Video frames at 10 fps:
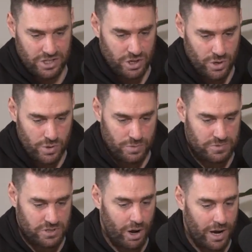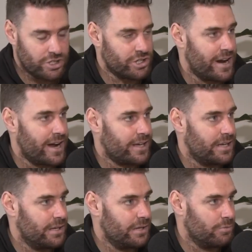2 tight
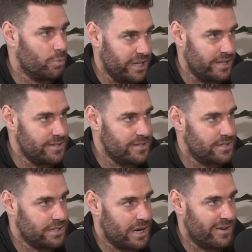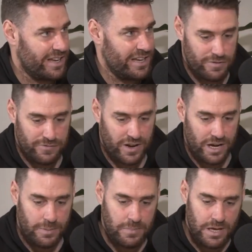track wins going to Eagle
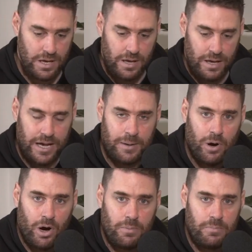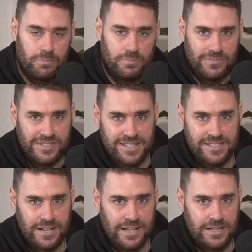Farm. I'm dead
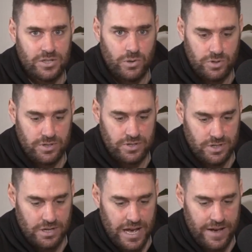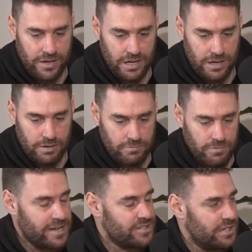set against horses that haven't
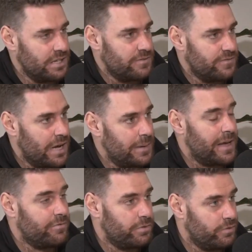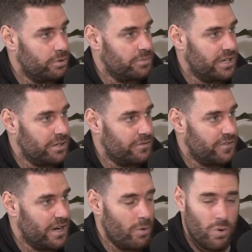raced at Eagle Farm, haven't performed at Eagle
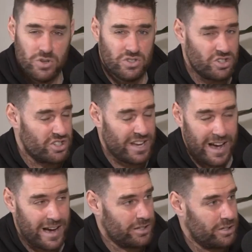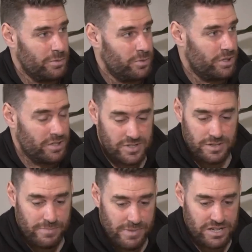Farm. Horses just can't cope with it. This is
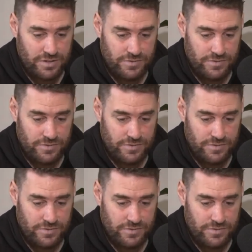a much